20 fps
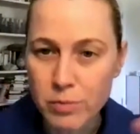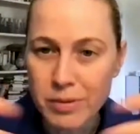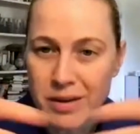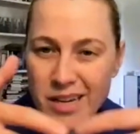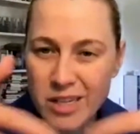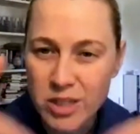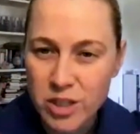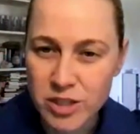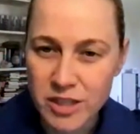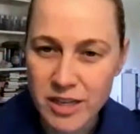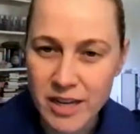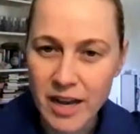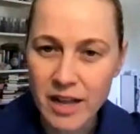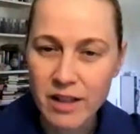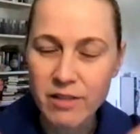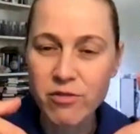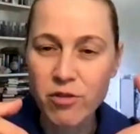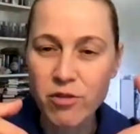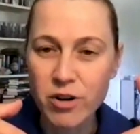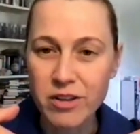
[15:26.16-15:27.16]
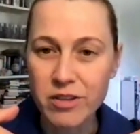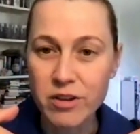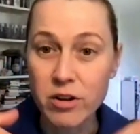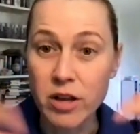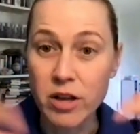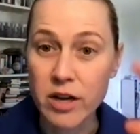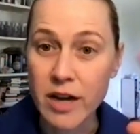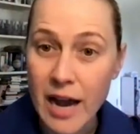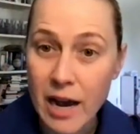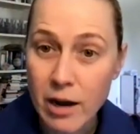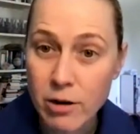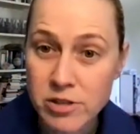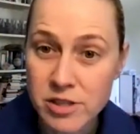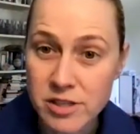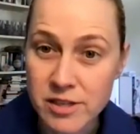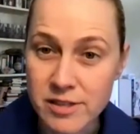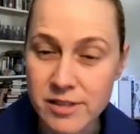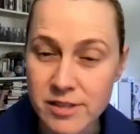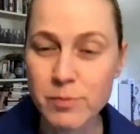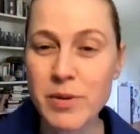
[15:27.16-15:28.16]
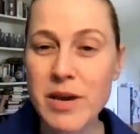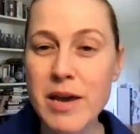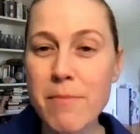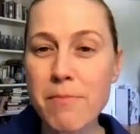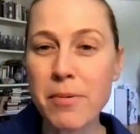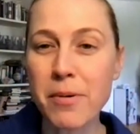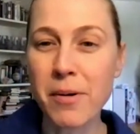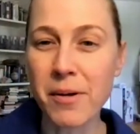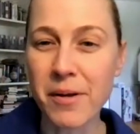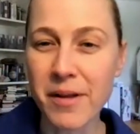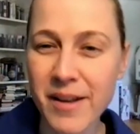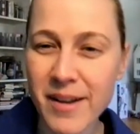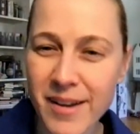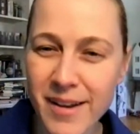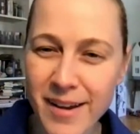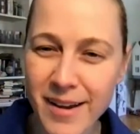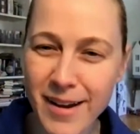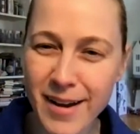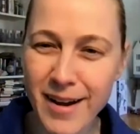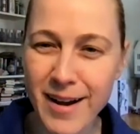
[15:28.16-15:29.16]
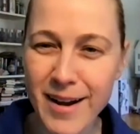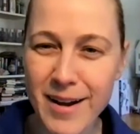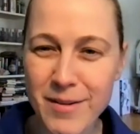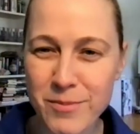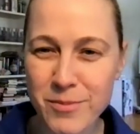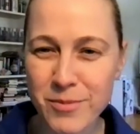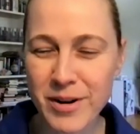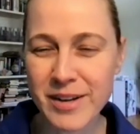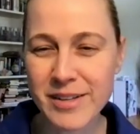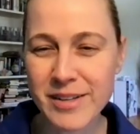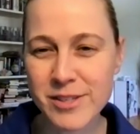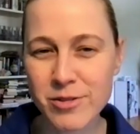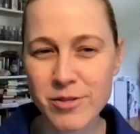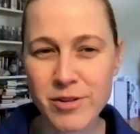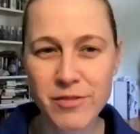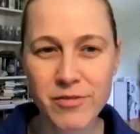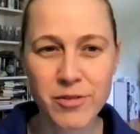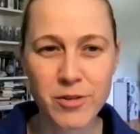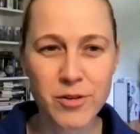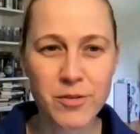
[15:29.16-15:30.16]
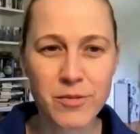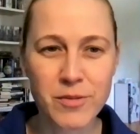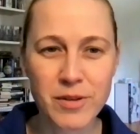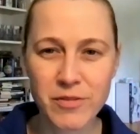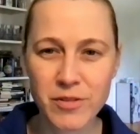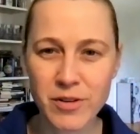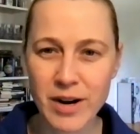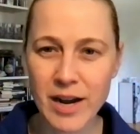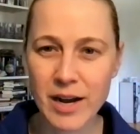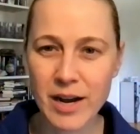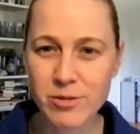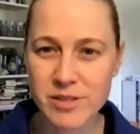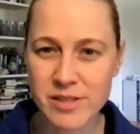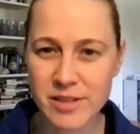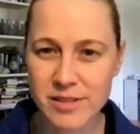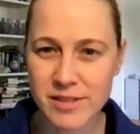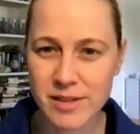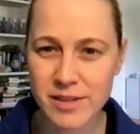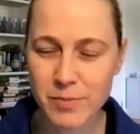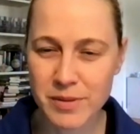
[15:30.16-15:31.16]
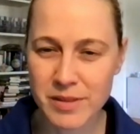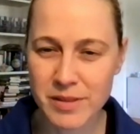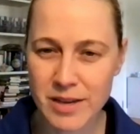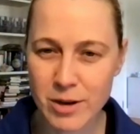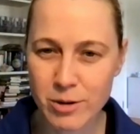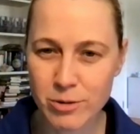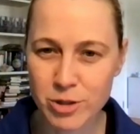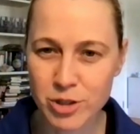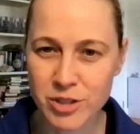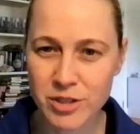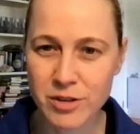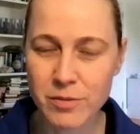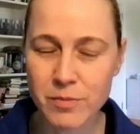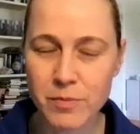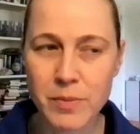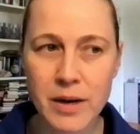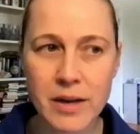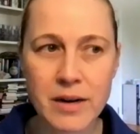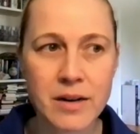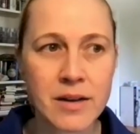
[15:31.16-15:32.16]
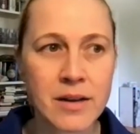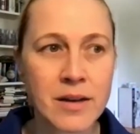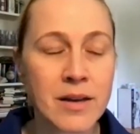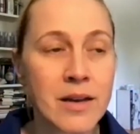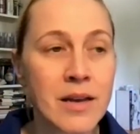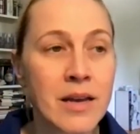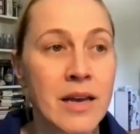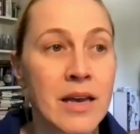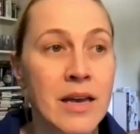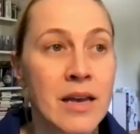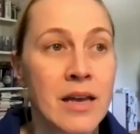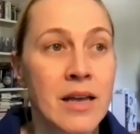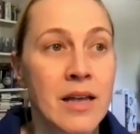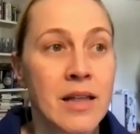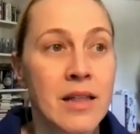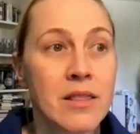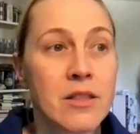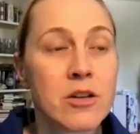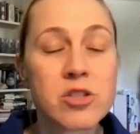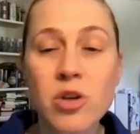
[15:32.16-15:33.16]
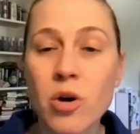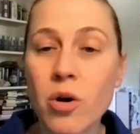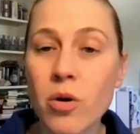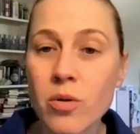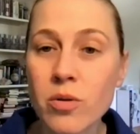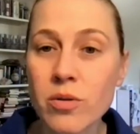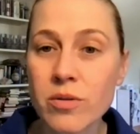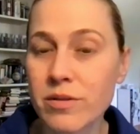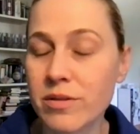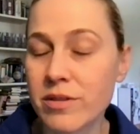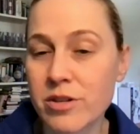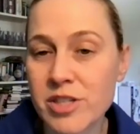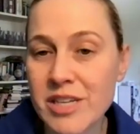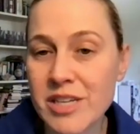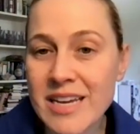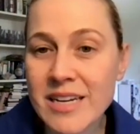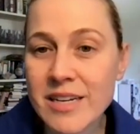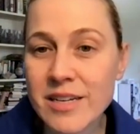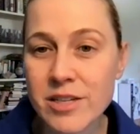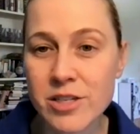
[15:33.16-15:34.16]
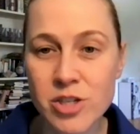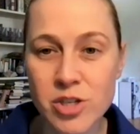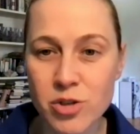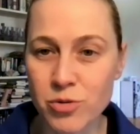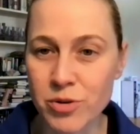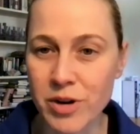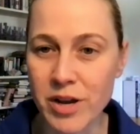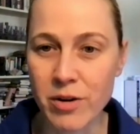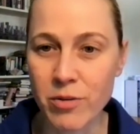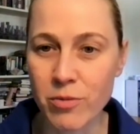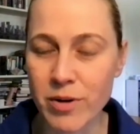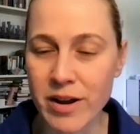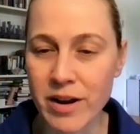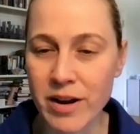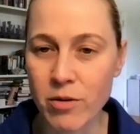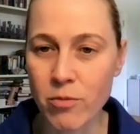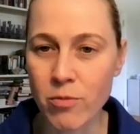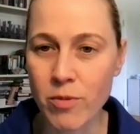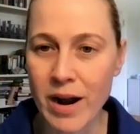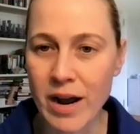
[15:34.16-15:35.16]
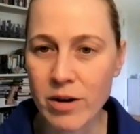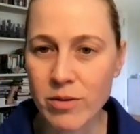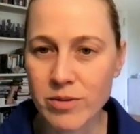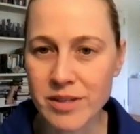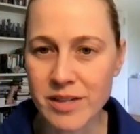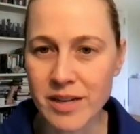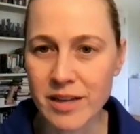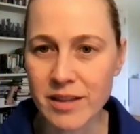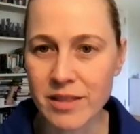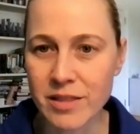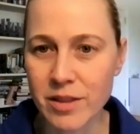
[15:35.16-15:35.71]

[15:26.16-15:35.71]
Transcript: Beach in California, they're like houses, people, right? So if your house ends up in the ocean, but there's industry right around it.